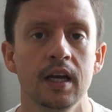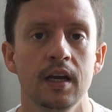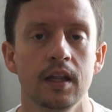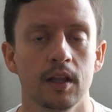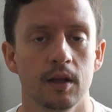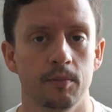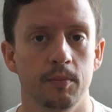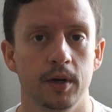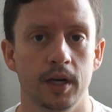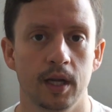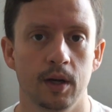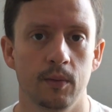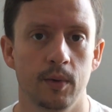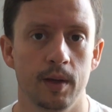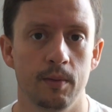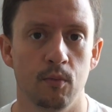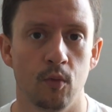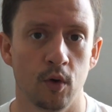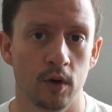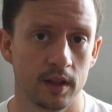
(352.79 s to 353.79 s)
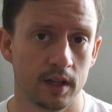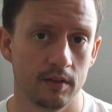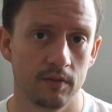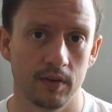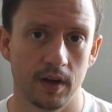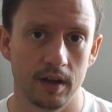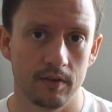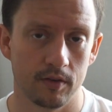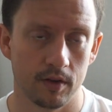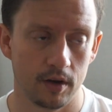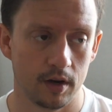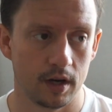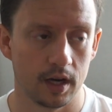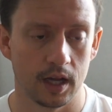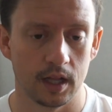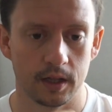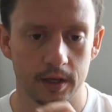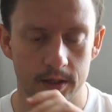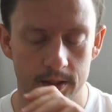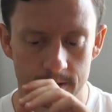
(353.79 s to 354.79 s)
they're putting away more than
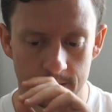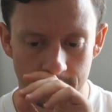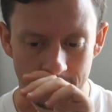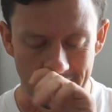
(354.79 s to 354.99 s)
$500.